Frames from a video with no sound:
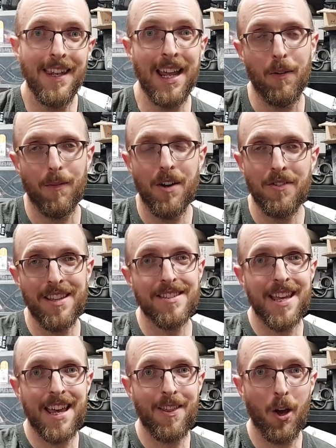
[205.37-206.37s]
Now, I did
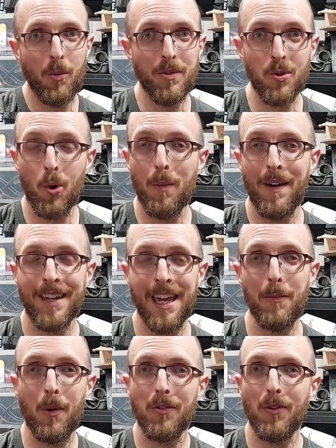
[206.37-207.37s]
say that I would talk about
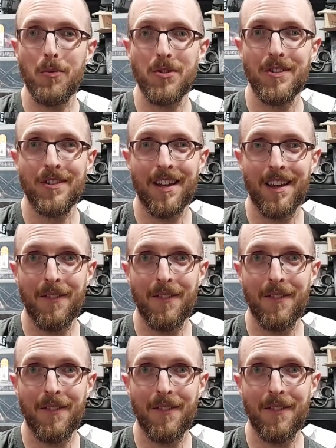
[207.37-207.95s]
gearbox options